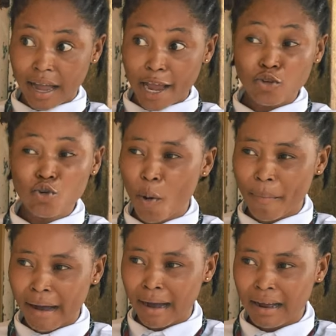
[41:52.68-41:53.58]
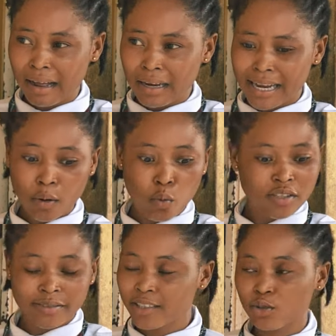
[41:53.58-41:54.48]
Are you normal? Like,
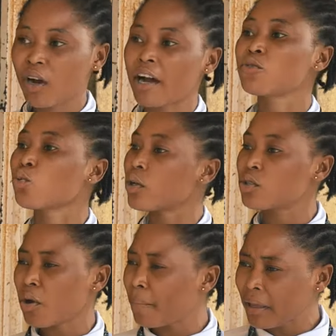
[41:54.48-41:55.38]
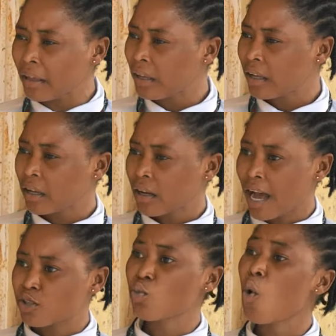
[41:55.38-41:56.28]
what right do you have to question me?
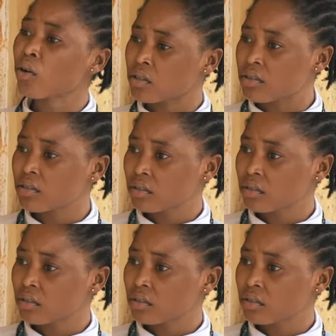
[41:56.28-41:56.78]
As what?